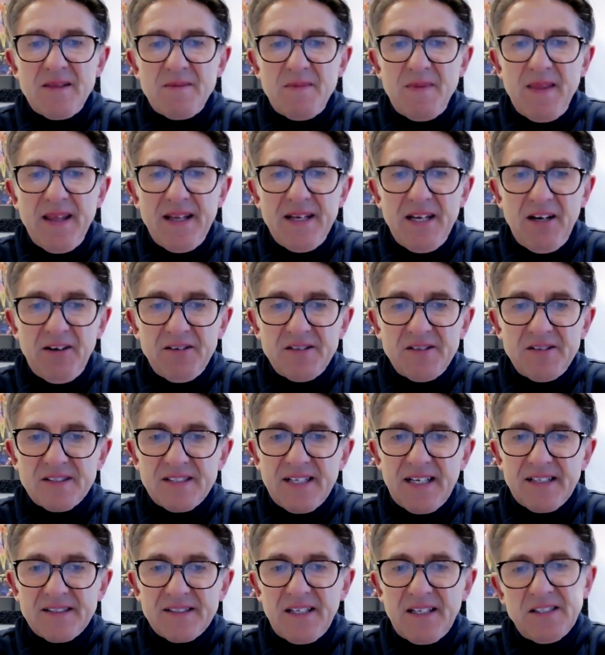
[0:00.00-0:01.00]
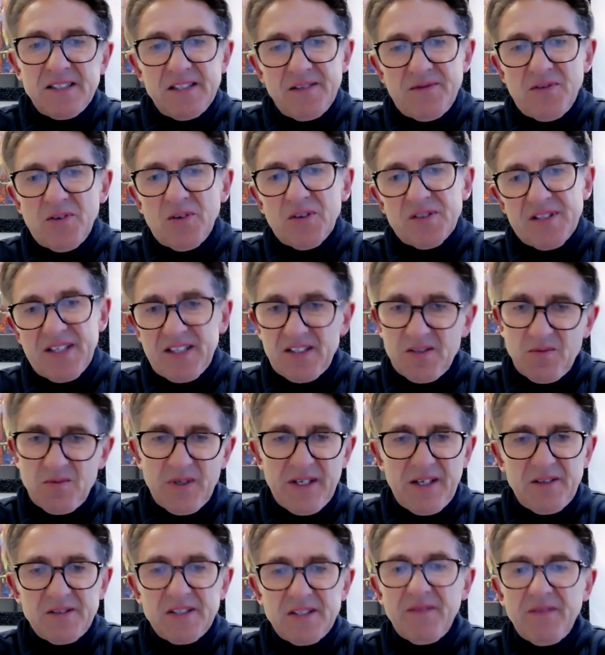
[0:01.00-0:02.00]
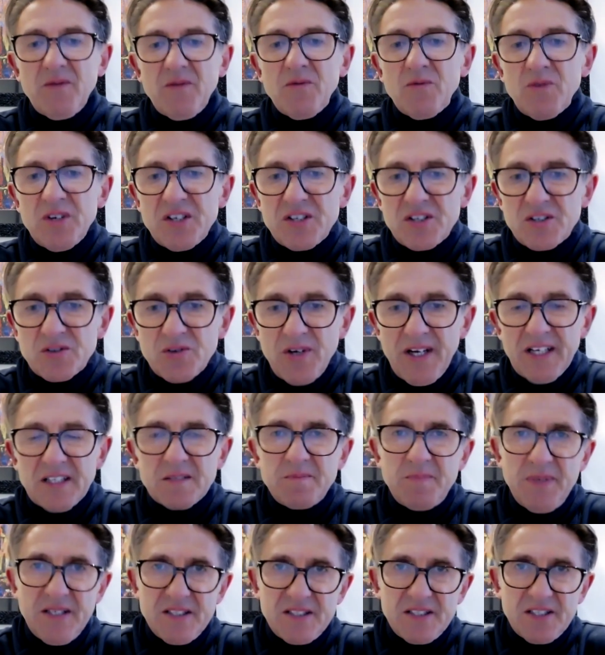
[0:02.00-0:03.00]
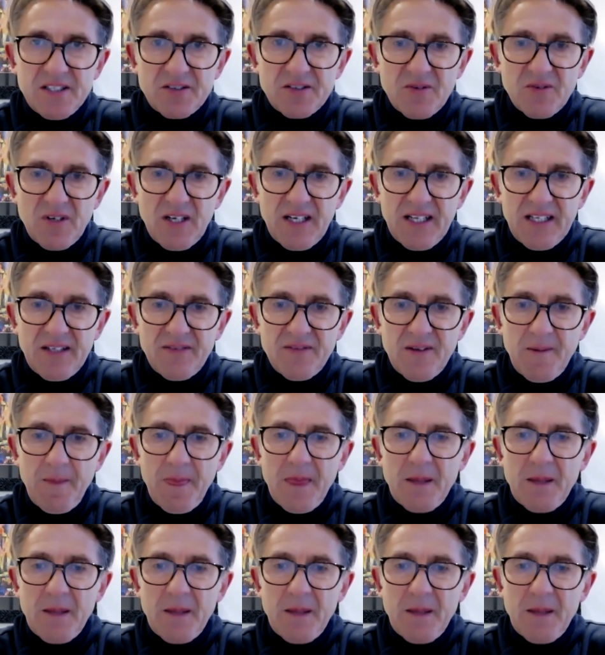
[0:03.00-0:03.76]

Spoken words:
the Inheritance Tax 84, section 107 restricts business relief